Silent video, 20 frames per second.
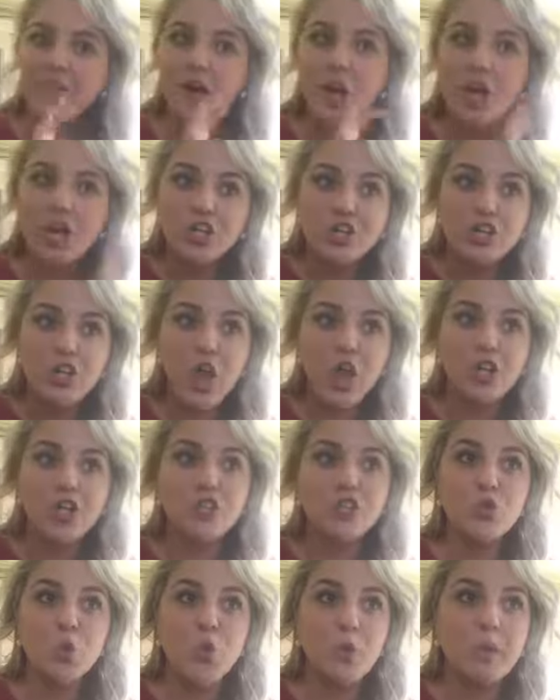
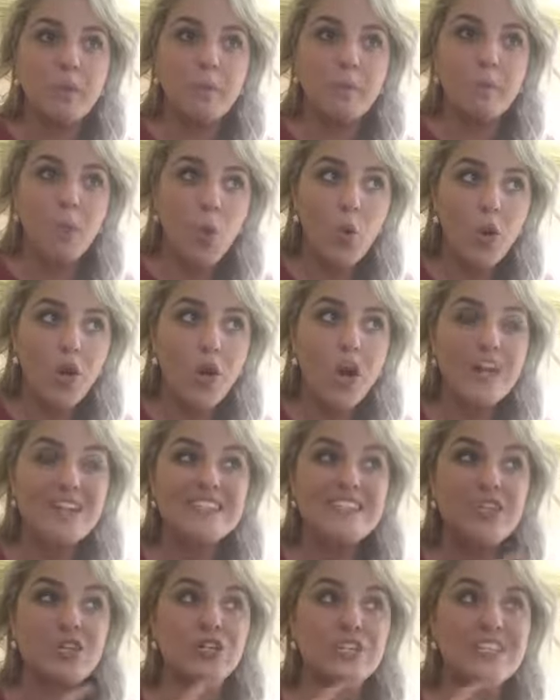$100 or more
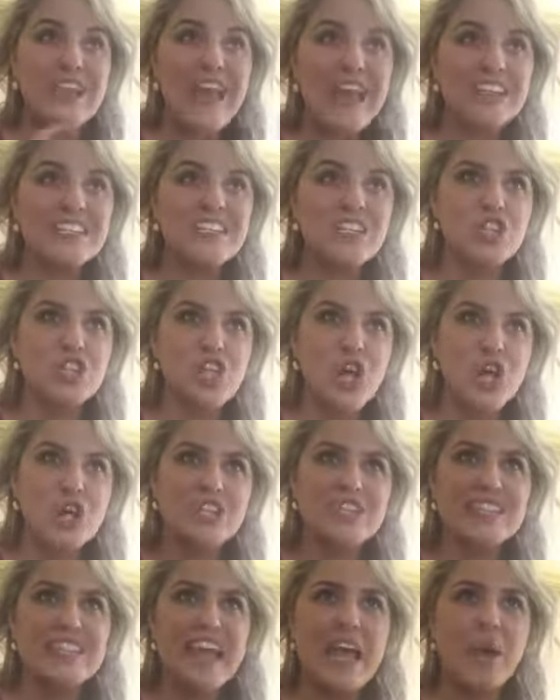until next
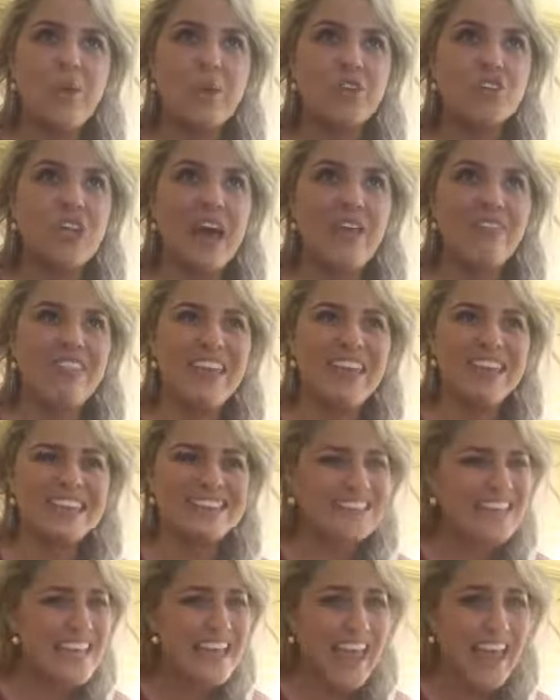Thursday, which I think
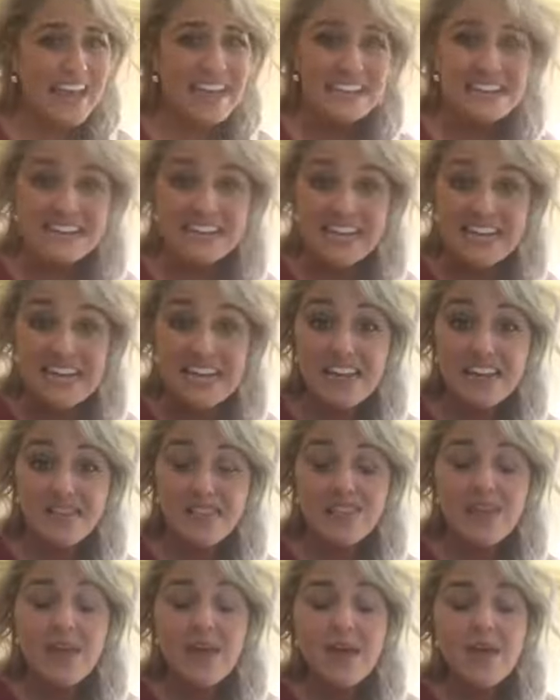is the 18th.
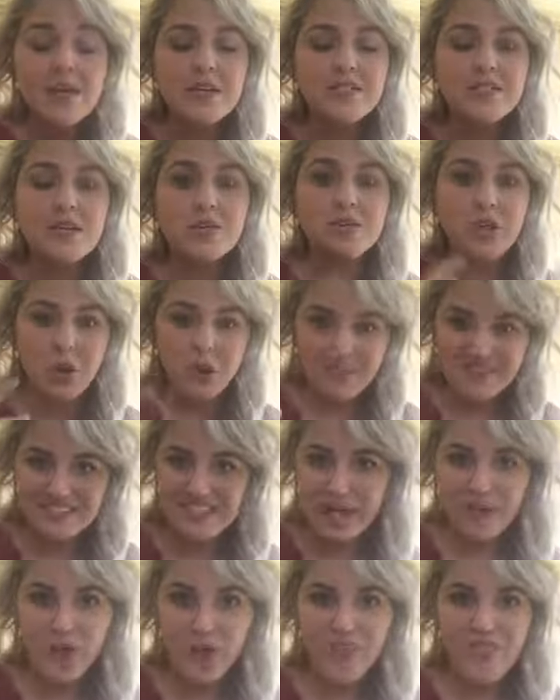So don't miss
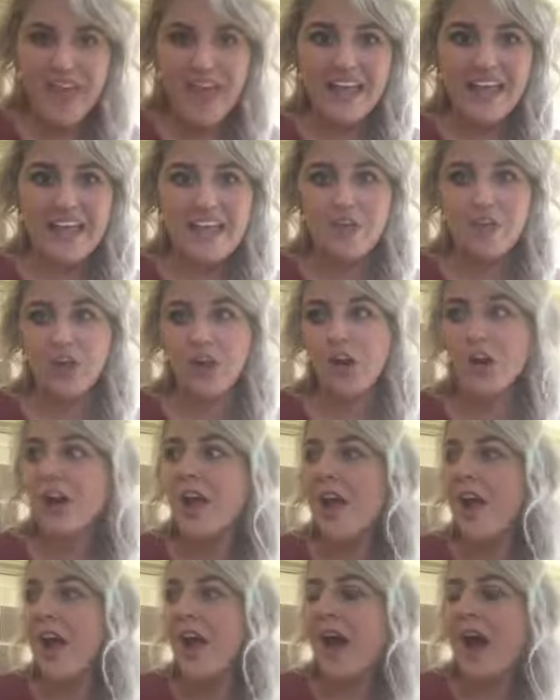out on that either.
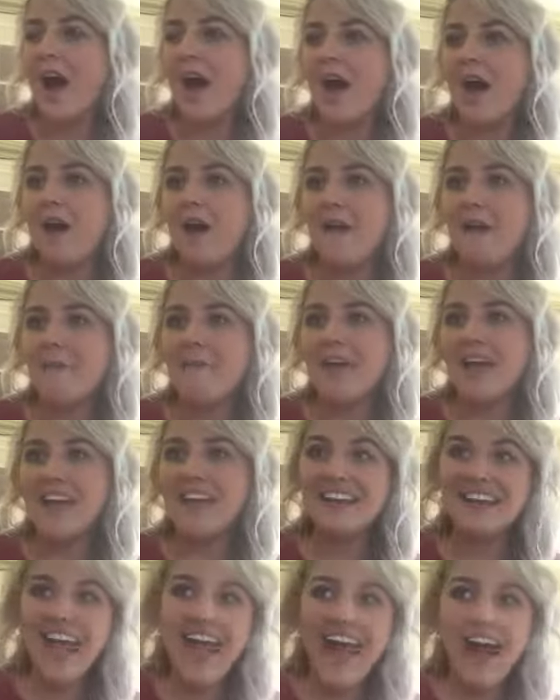
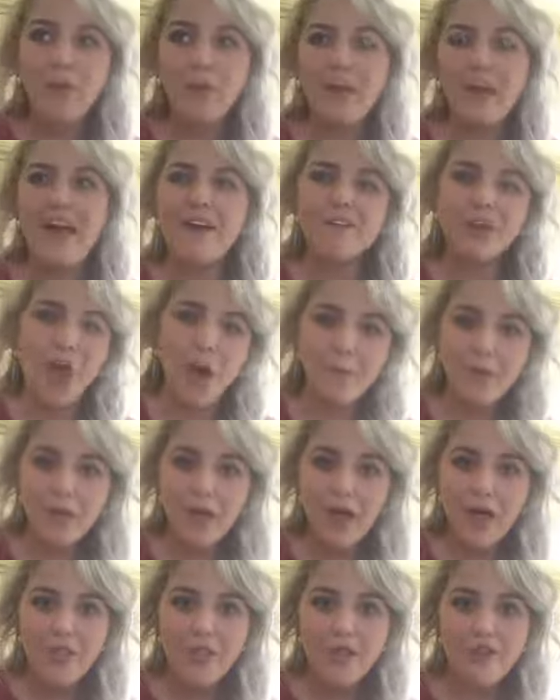And yeah, we have a couple
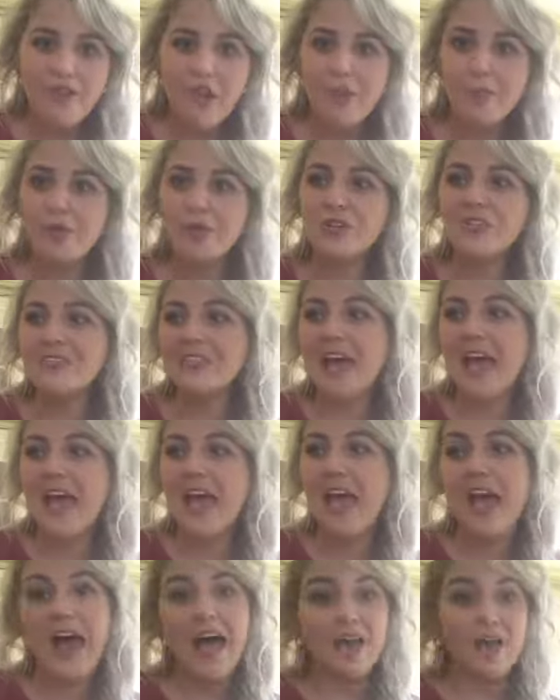other thermals
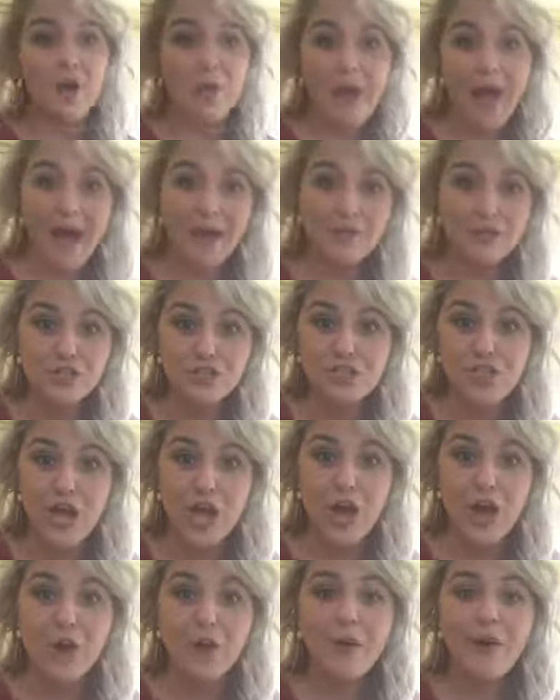that I don't have to
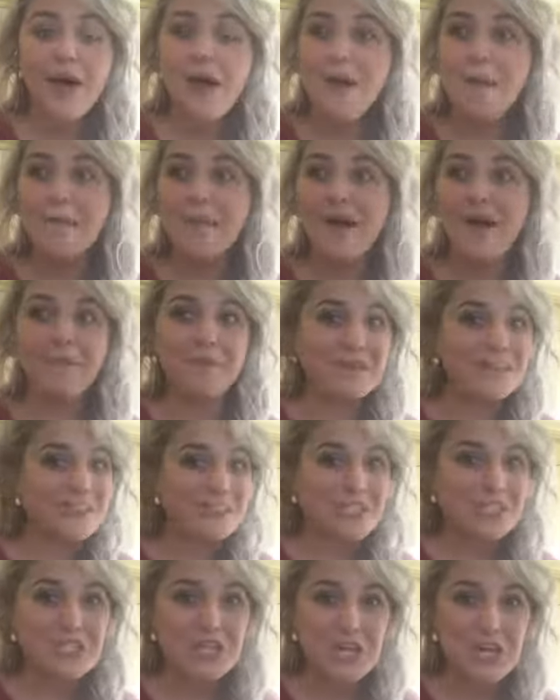show, but I wanted
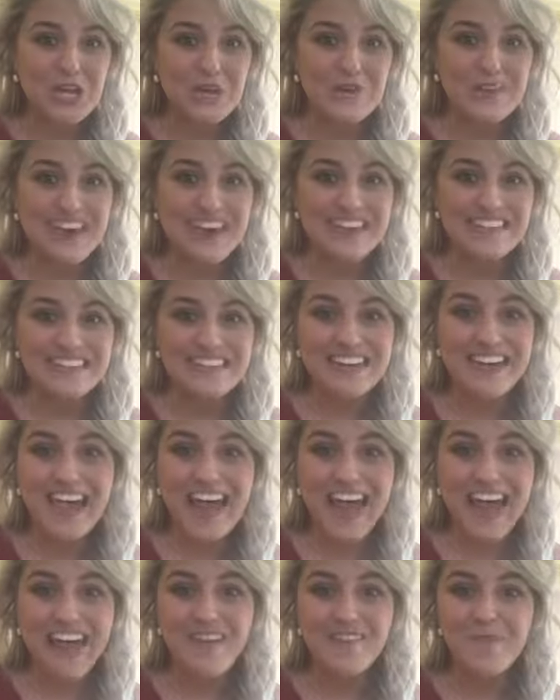to show you what I did
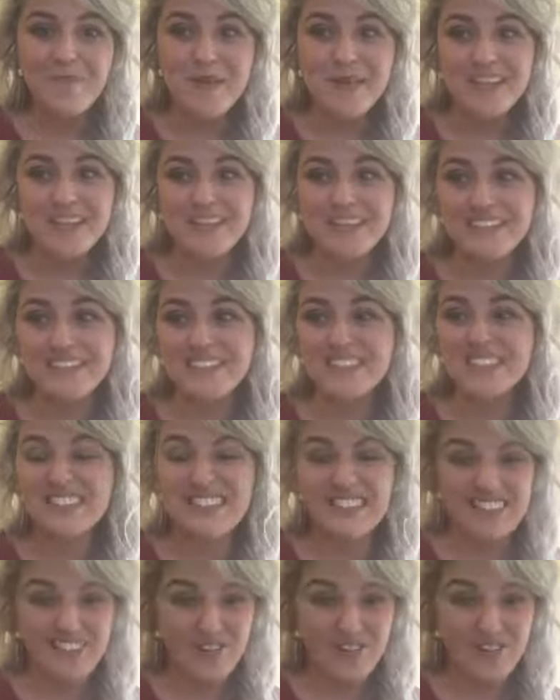have because it's